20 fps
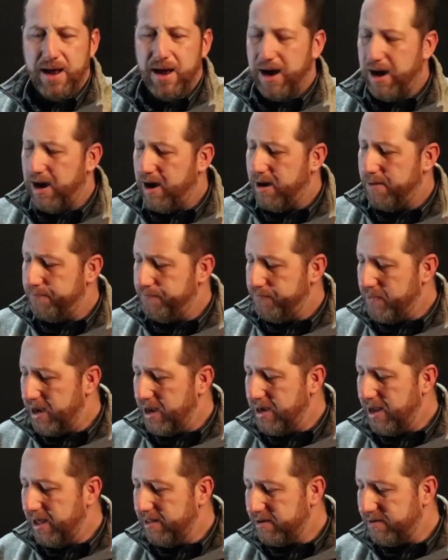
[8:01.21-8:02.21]

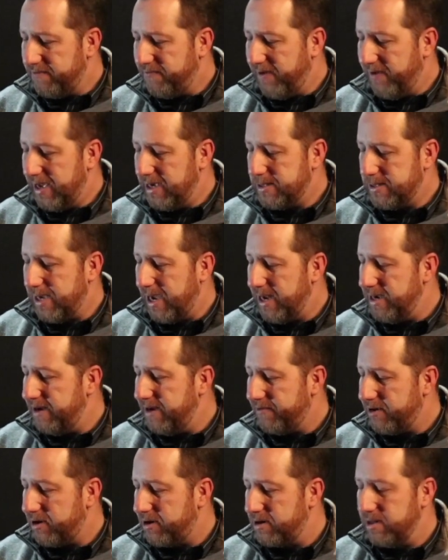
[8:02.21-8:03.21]
Another vest, I
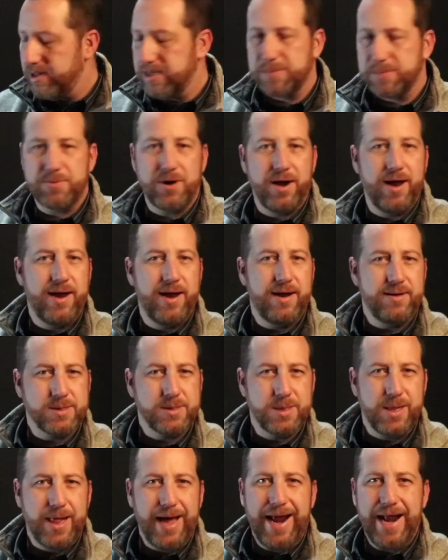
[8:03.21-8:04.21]
never heard of this brand. I was
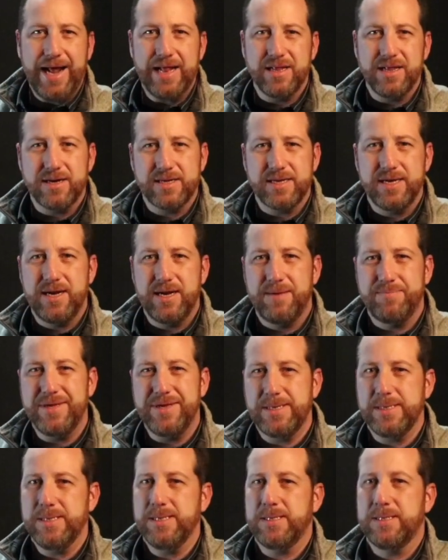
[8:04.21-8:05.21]
glad I looked it up.
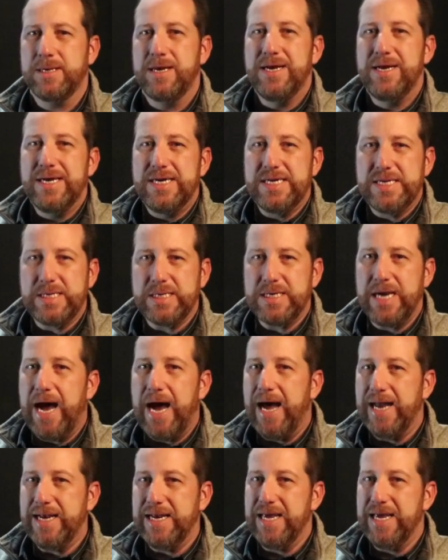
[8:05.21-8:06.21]
This is
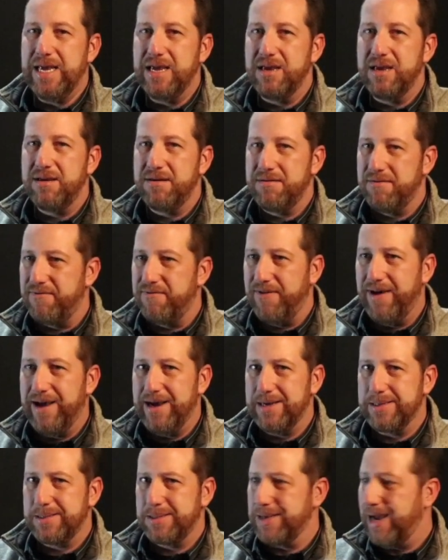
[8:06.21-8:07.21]
Scott E.
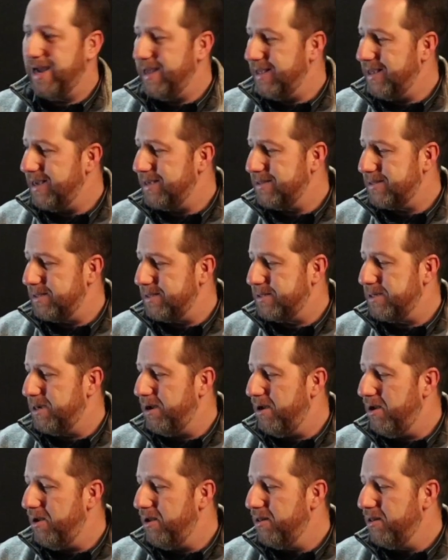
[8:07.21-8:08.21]
Vest. I guess it's
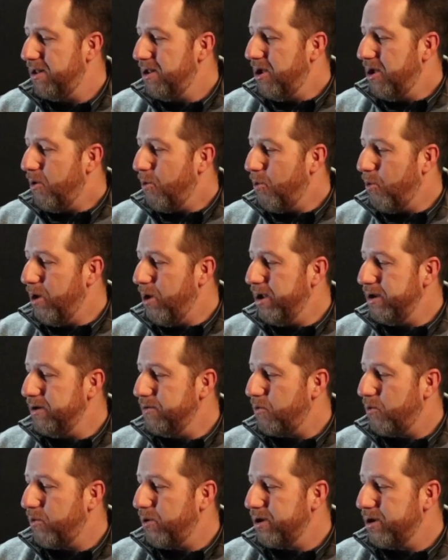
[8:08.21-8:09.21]
all
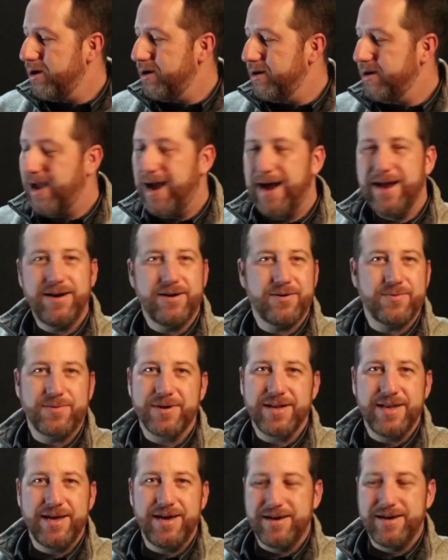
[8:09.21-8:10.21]
one word. I don't
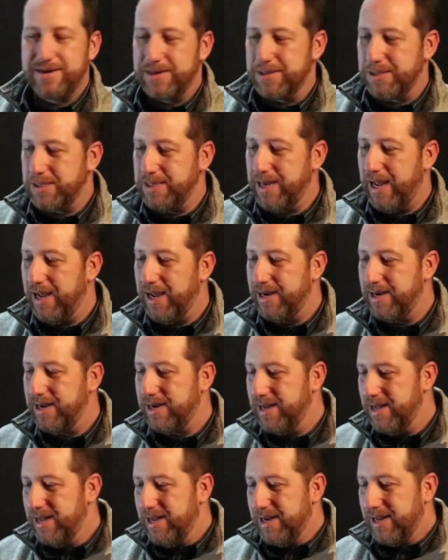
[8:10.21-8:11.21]
really understand
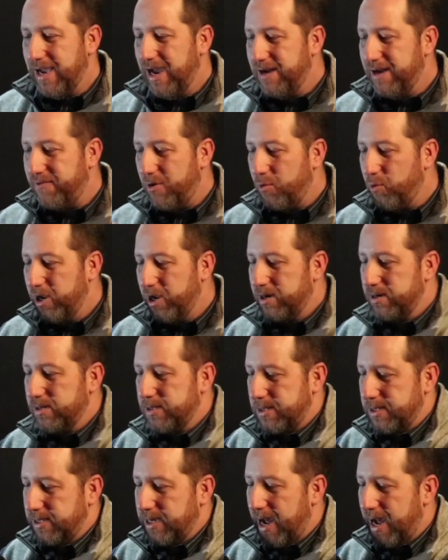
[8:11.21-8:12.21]
it. Kind of a weird
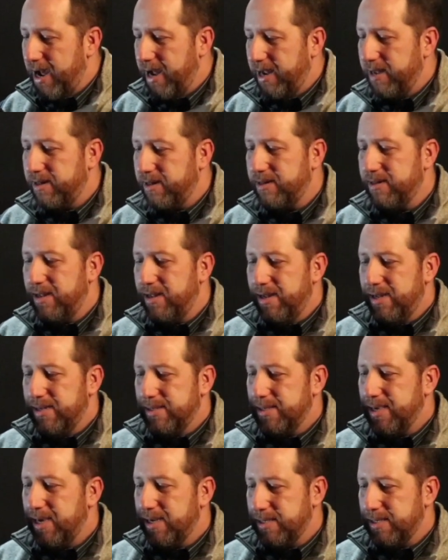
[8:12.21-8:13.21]
style.
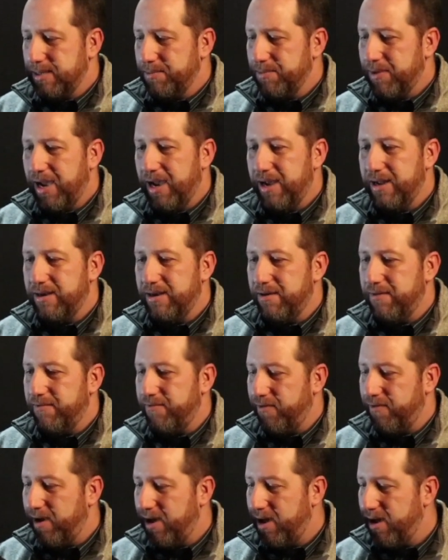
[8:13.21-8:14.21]
It's got some kind
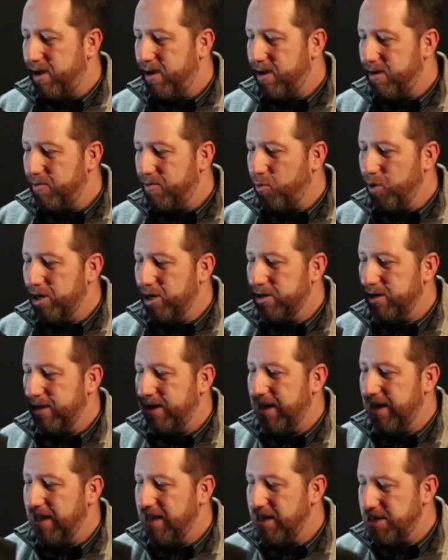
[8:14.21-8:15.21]
of weird
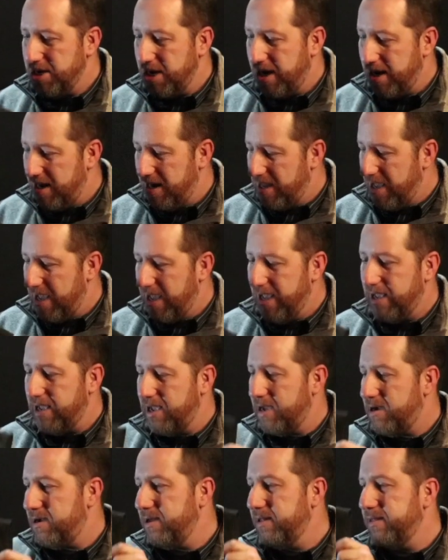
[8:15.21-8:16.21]
keychain
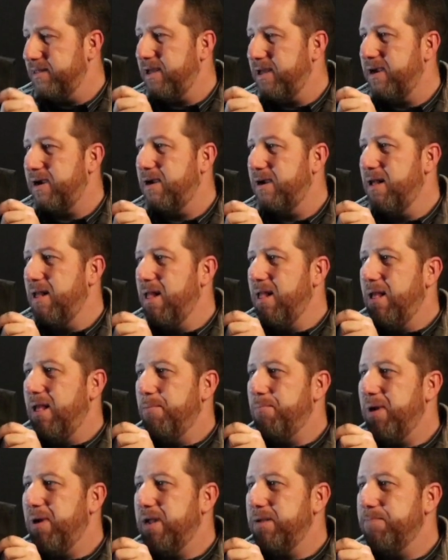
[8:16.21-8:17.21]
hanging on there.
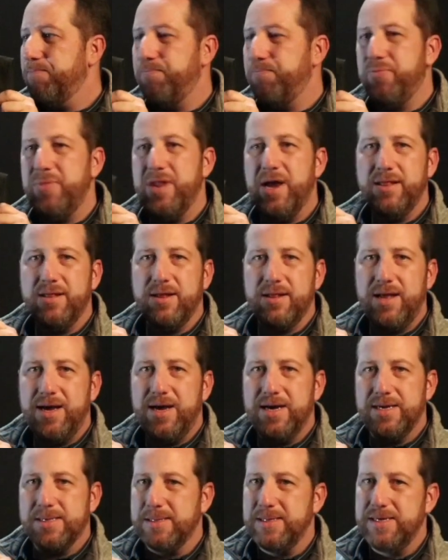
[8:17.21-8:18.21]
But
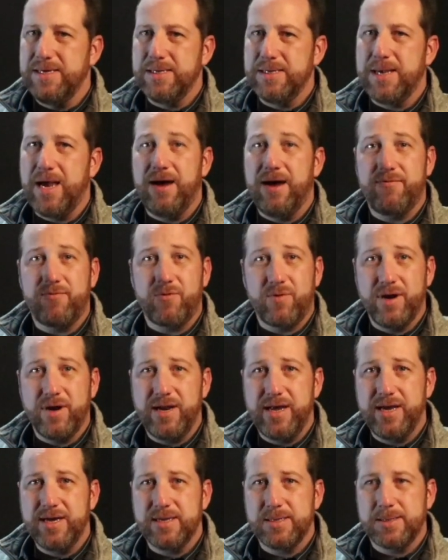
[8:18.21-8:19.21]
nonetheless, these have
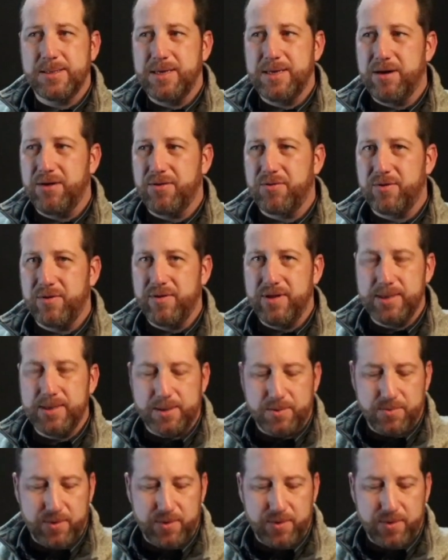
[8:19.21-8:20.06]
really good sell-through. These are